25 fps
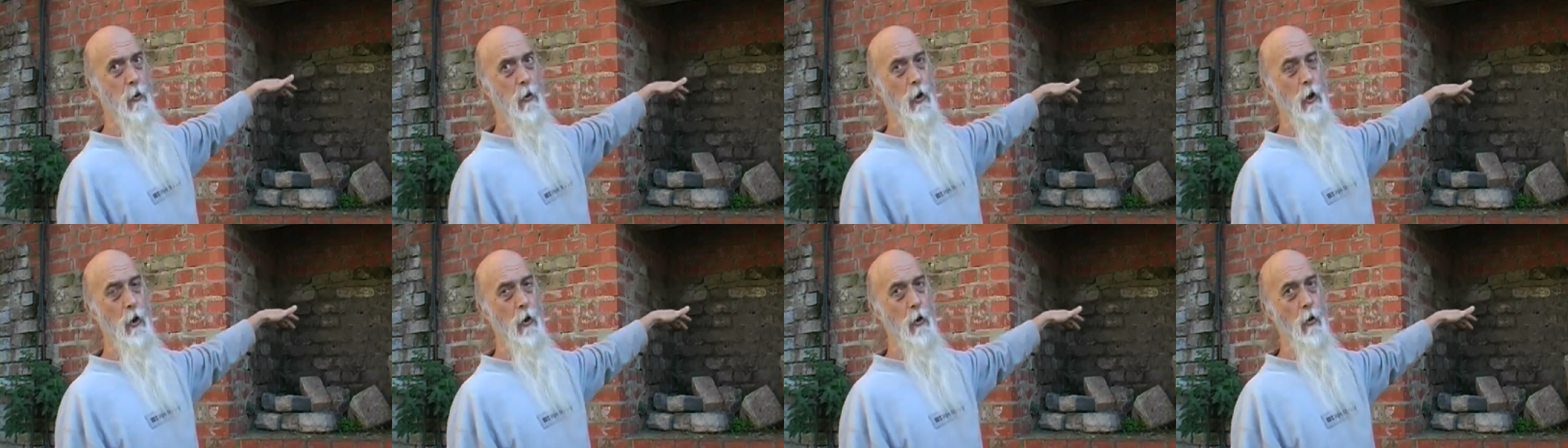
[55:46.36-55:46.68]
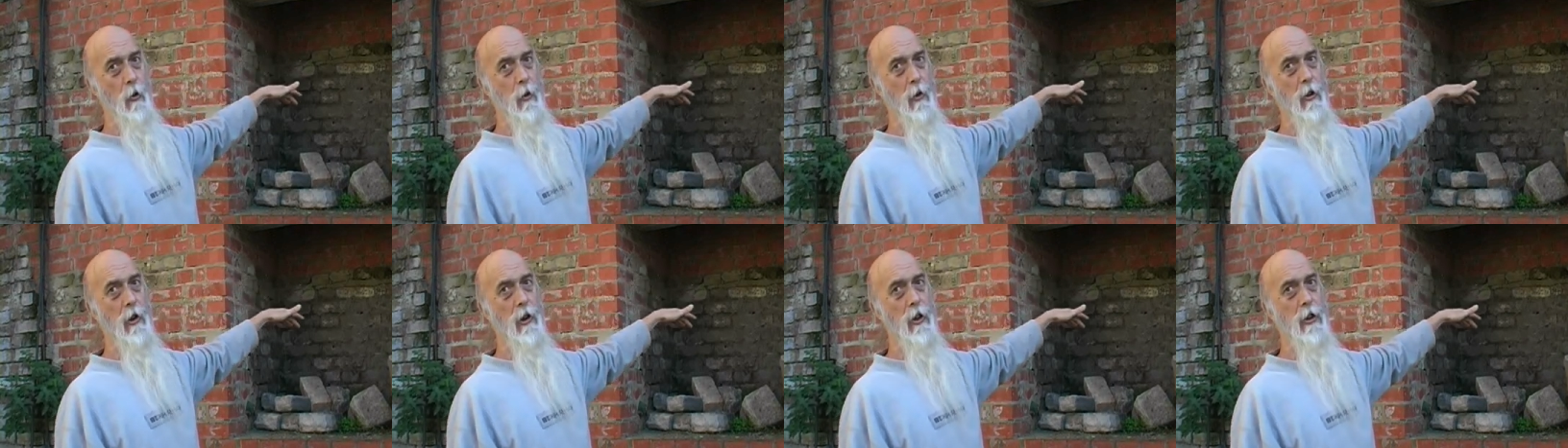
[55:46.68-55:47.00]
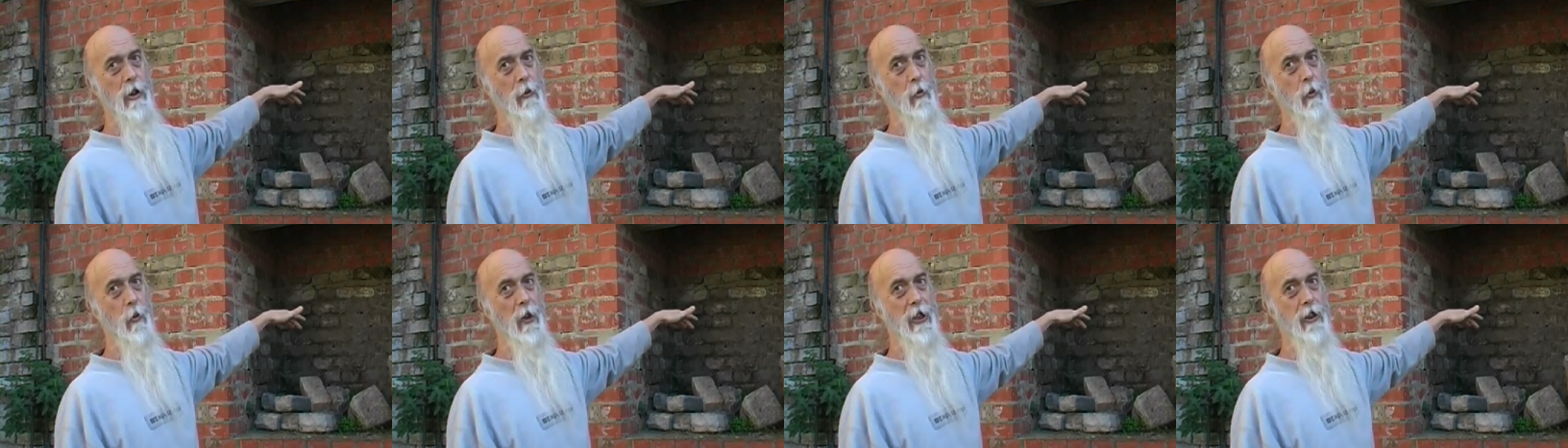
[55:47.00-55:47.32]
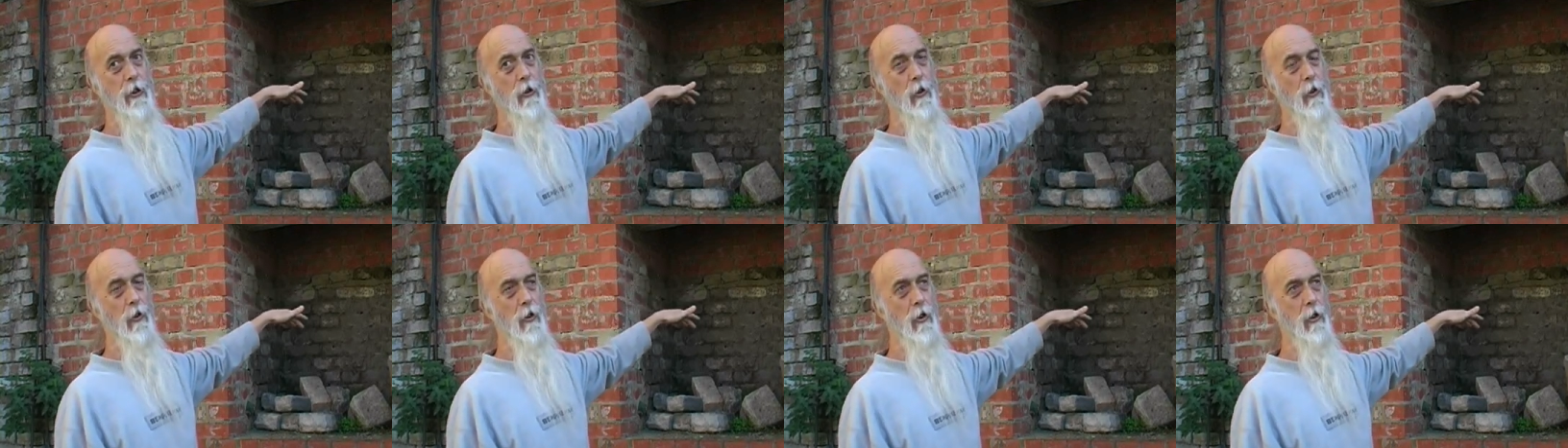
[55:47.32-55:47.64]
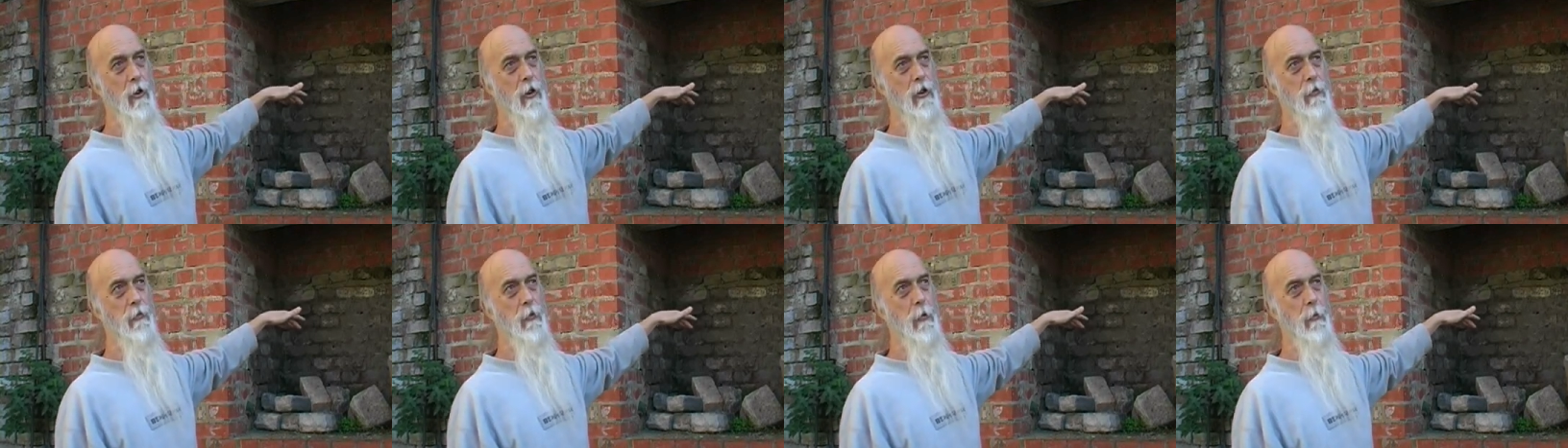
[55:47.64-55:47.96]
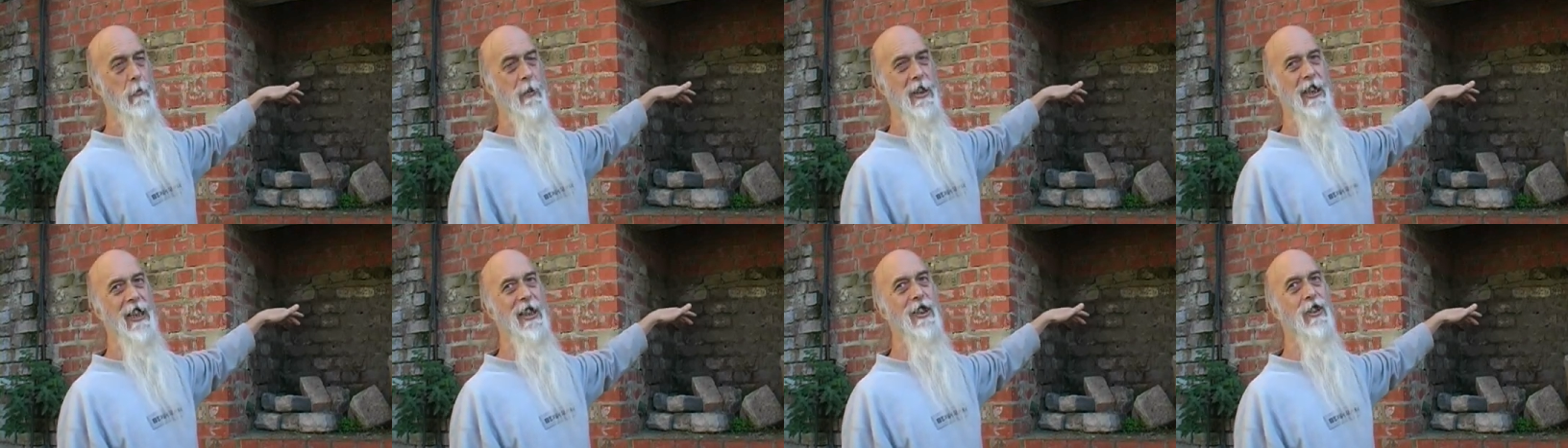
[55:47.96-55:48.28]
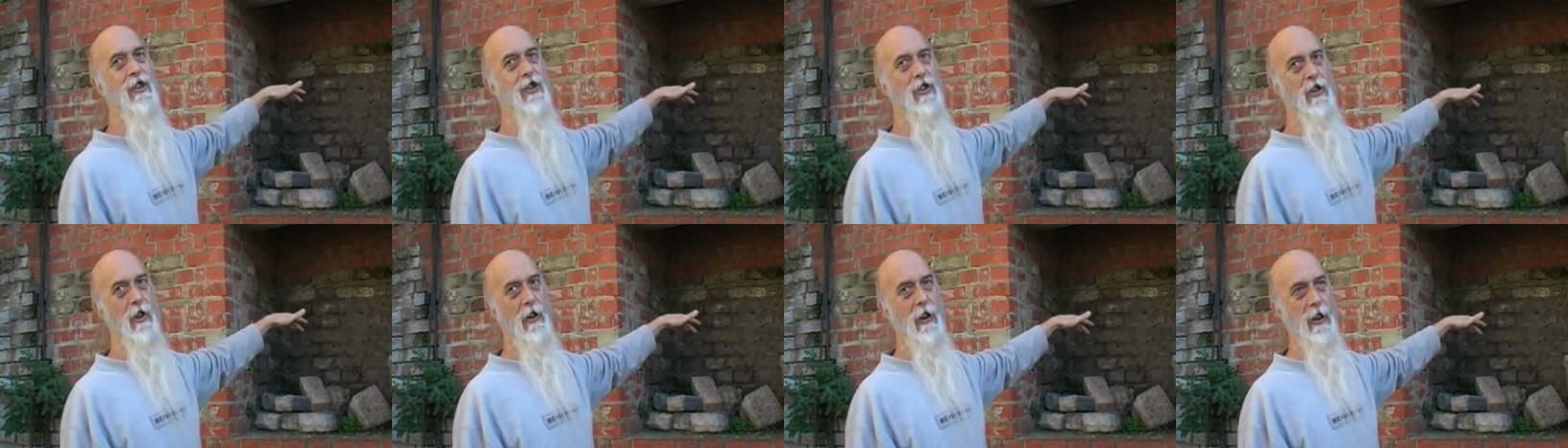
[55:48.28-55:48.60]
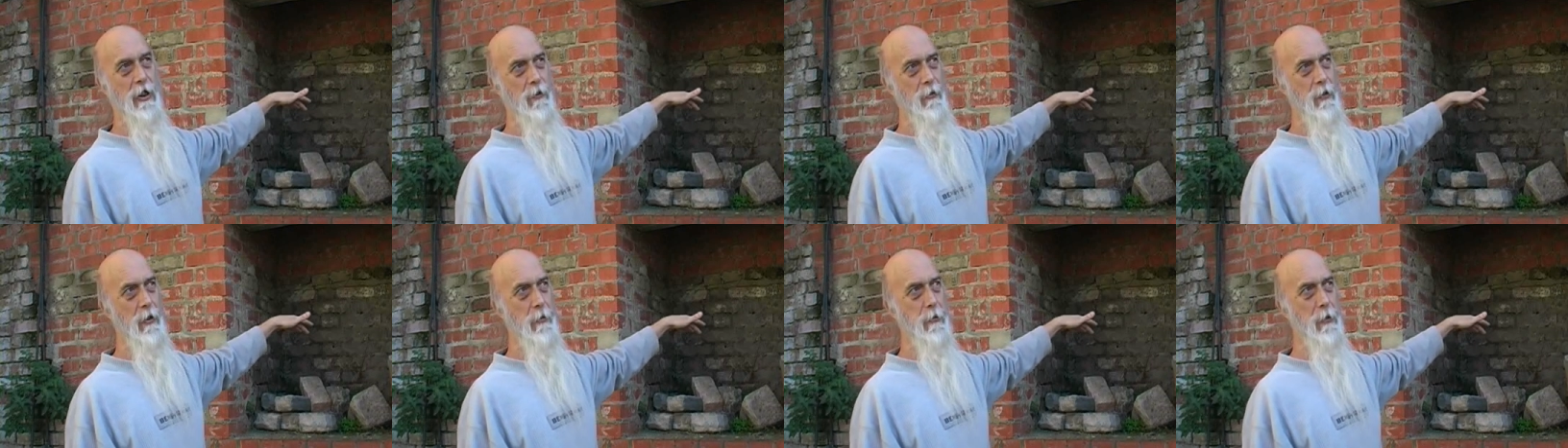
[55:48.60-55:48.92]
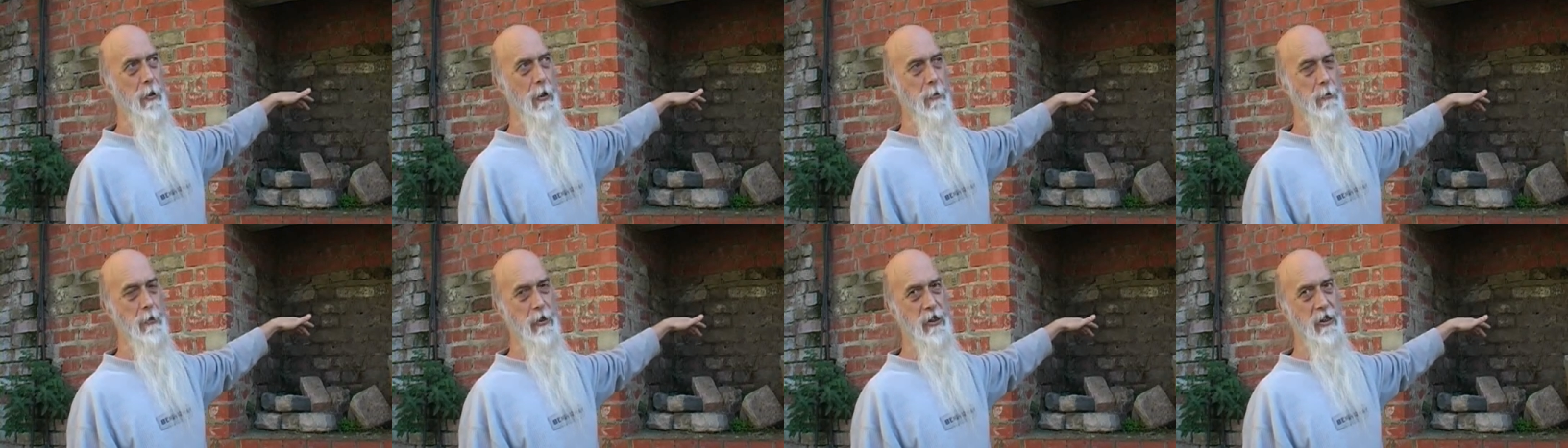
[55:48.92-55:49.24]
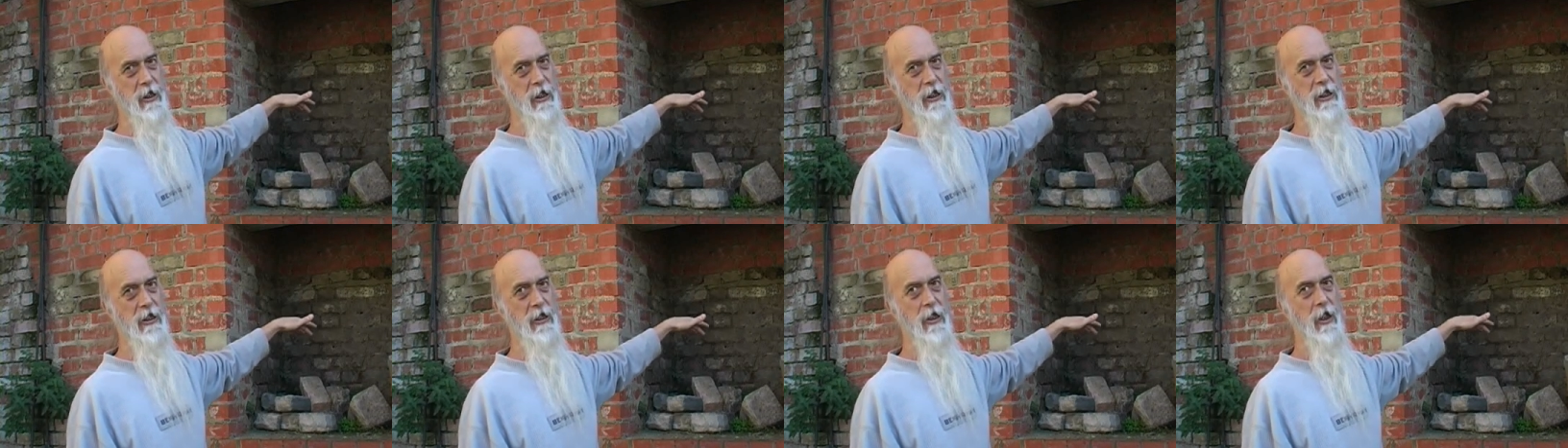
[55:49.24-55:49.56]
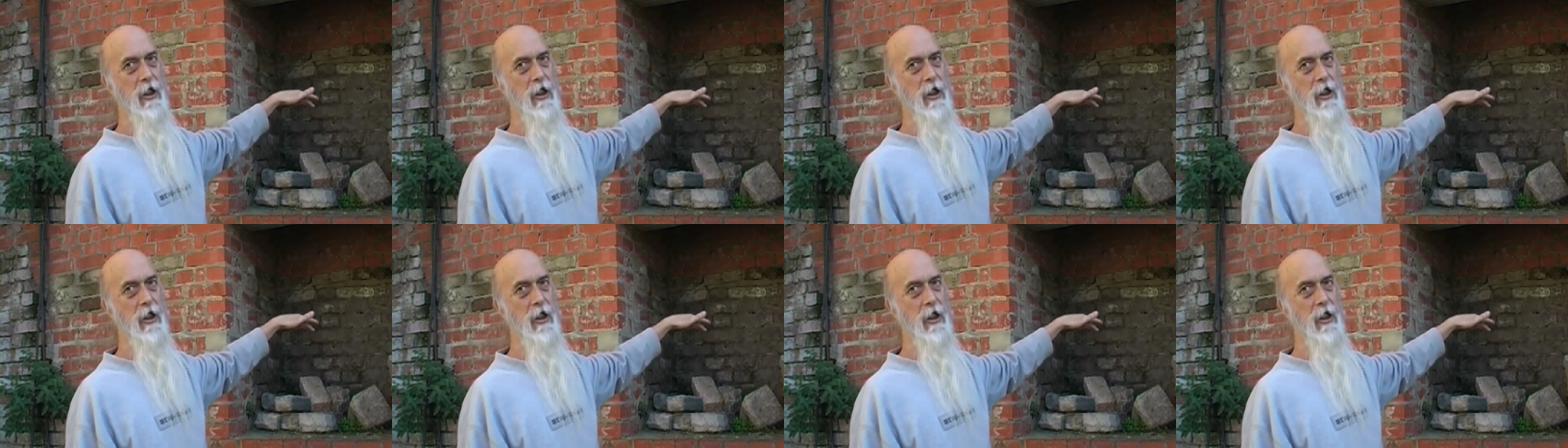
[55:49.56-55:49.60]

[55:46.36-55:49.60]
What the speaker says: wall. When you look from the inside of the property,